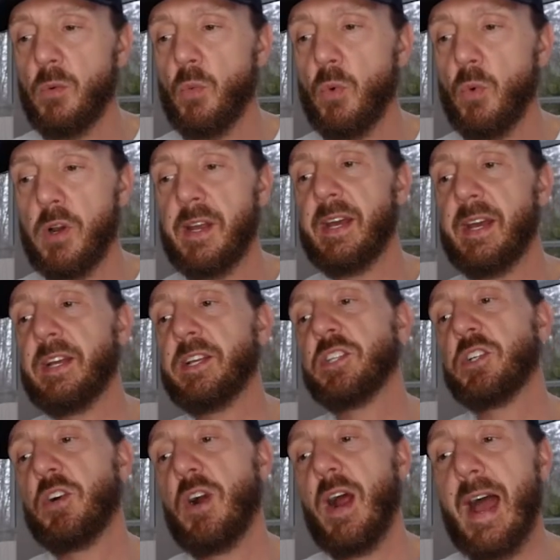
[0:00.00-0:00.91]
We're gonna
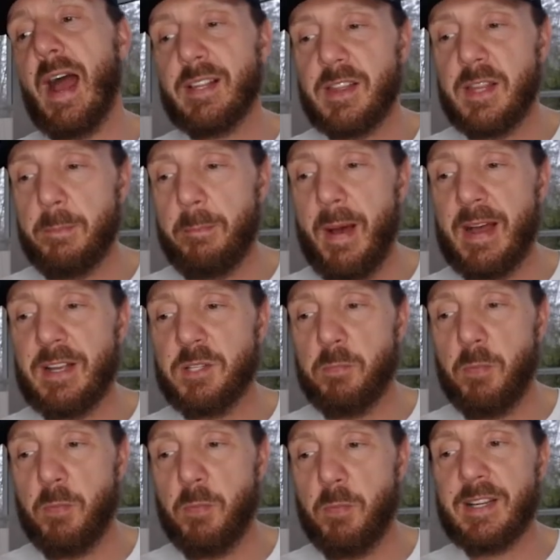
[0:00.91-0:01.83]
extract the
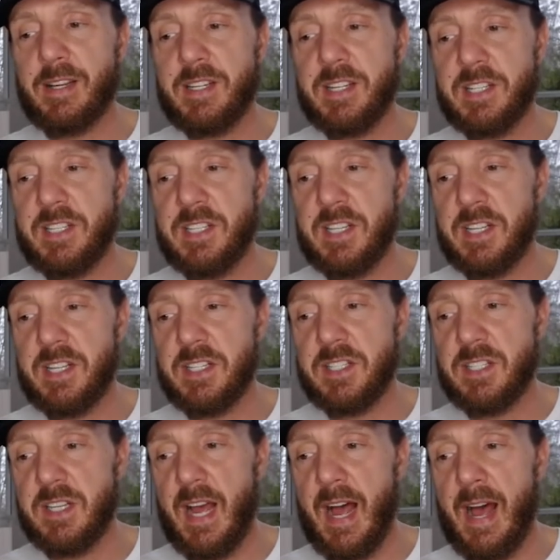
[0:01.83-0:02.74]
best
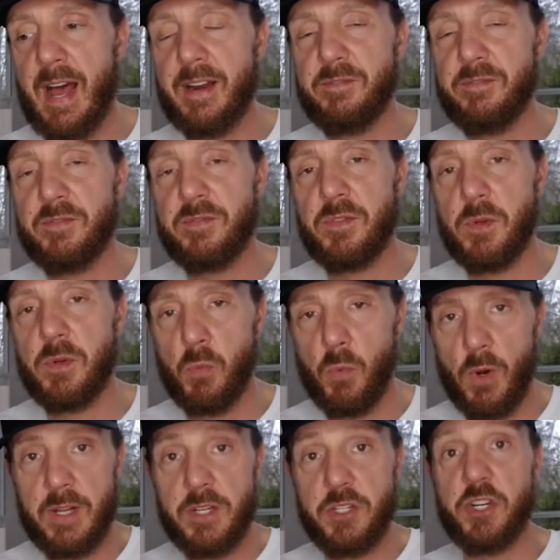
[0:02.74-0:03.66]
practices out of
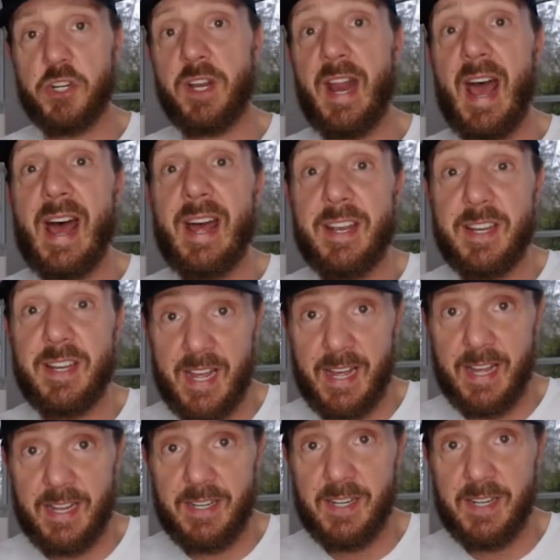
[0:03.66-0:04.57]
what Jeannette
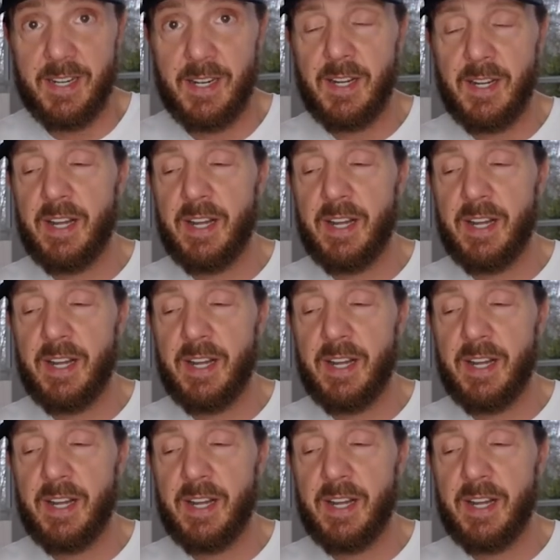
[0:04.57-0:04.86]
did,